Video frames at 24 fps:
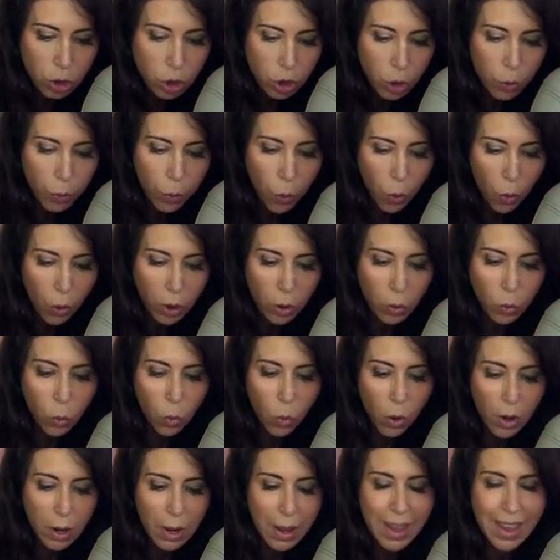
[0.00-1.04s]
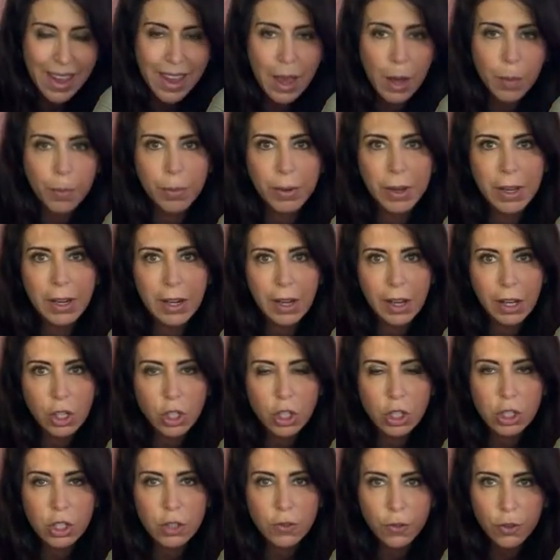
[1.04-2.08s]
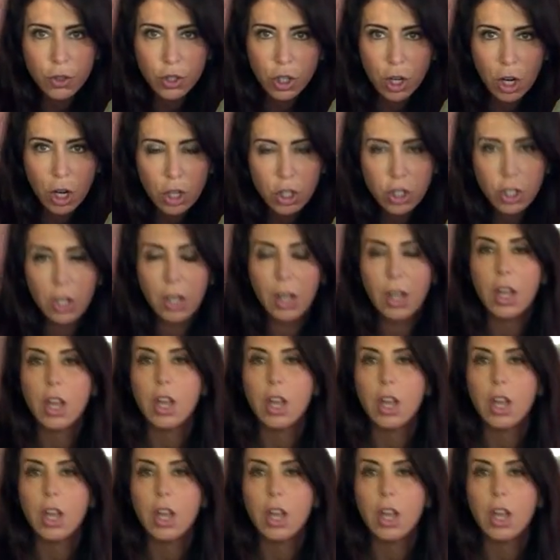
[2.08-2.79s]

2.1 amp connections for charging.